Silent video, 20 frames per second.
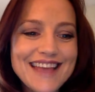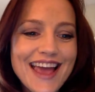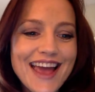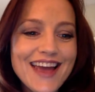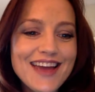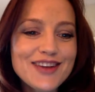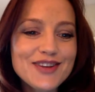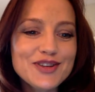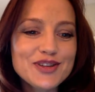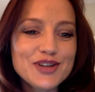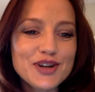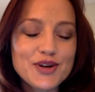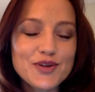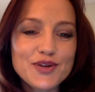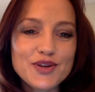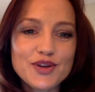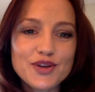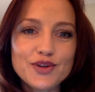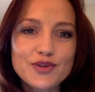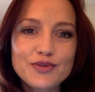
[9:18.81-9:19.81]
and show
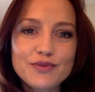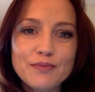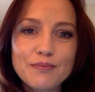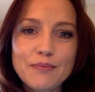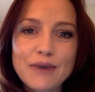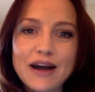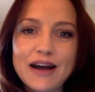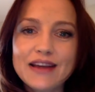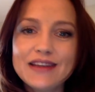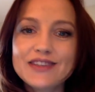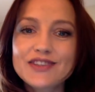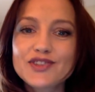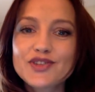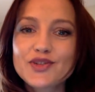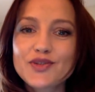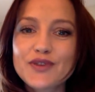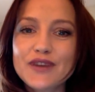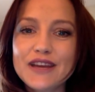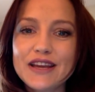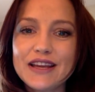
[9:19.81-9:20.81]
you my
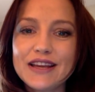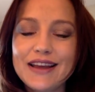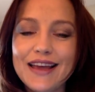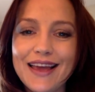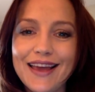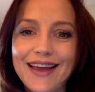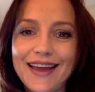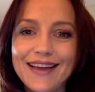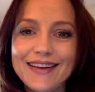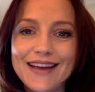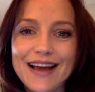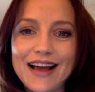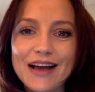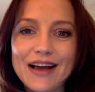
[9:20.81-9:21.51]
screen, and